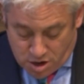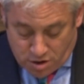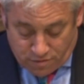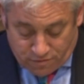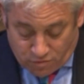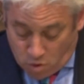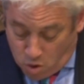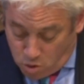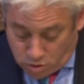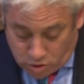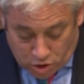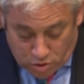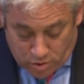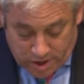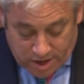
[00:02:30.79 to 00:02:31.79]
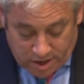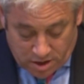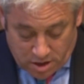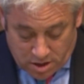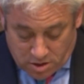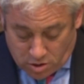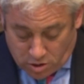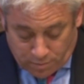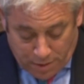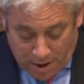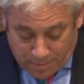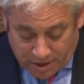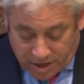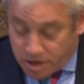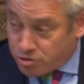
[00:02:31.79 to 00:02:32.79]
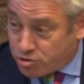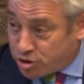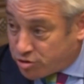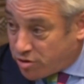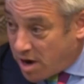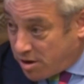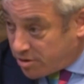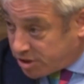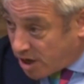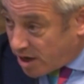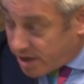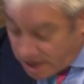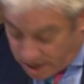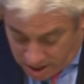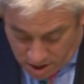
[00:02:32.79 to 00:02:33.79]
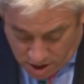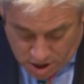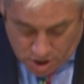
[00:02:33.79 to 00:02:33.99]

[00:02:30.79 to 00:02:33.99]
of wrongdoing on public interest grounds, i.e.